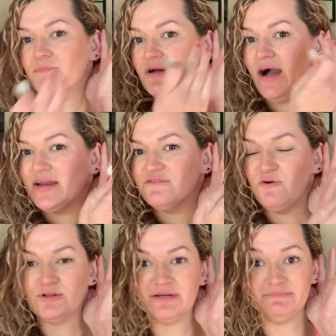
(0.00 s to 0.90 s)
kind of
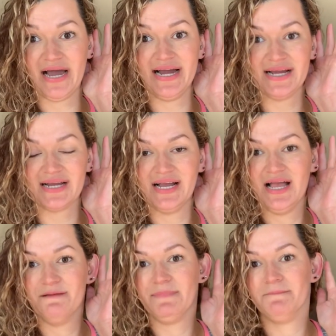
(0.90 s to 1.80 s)
fold it back.
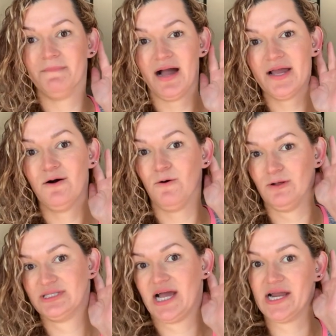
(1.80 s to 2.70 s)
But my whole
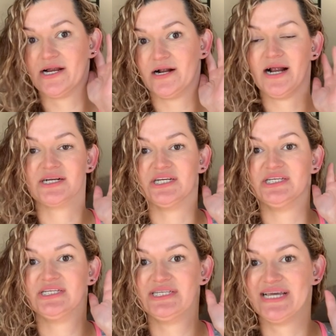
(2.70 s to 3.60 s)
entire ear actually
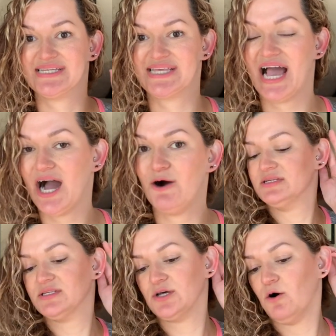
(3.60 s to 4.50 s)
sticks out.
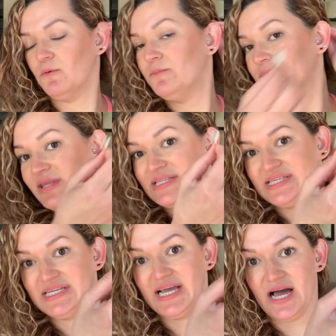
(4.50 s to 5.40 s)
So let's
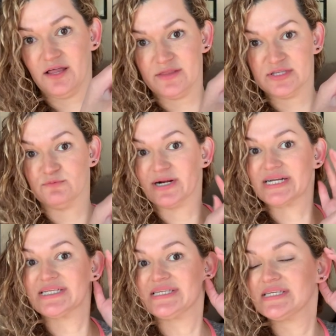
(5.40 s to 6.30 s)
see how this
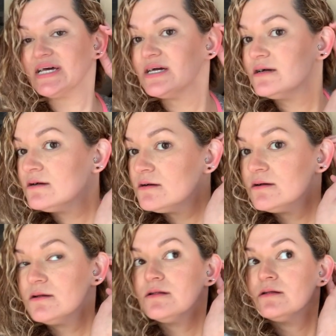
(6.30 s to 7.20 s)
works.
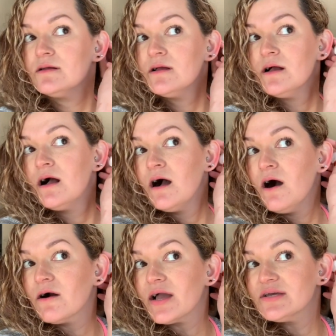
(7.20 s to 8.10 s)

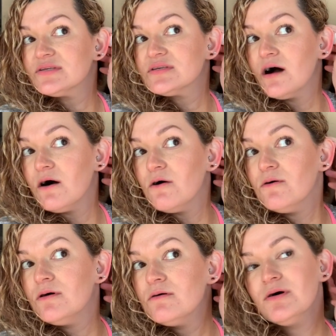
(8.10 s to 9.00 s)
Okay,
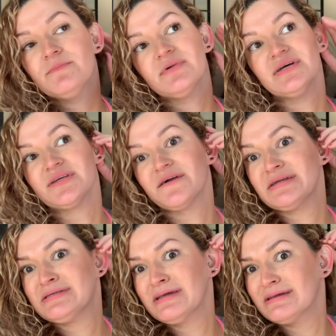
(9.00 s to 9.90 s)
so, oh, it's
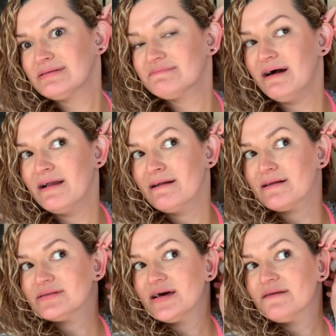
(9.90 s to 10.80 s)
already sticking to my ear.
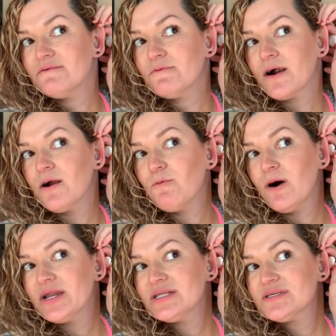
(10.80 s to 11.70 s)
It's not even where I
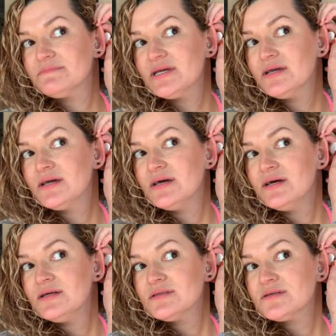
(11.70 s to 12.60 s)
want it to be.
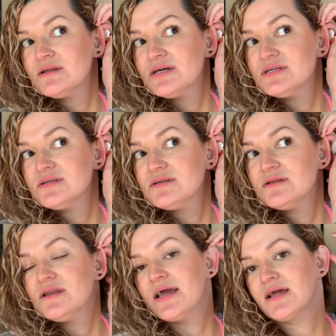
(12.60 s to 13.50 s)
So let's
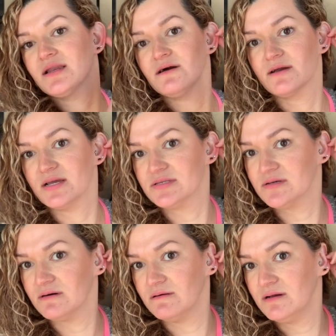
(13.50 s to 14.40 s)
okay,
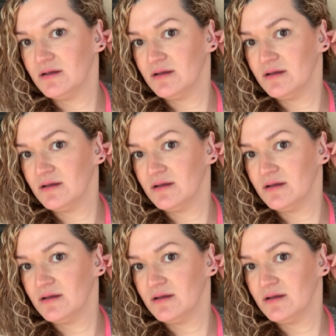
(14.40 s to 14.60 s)
so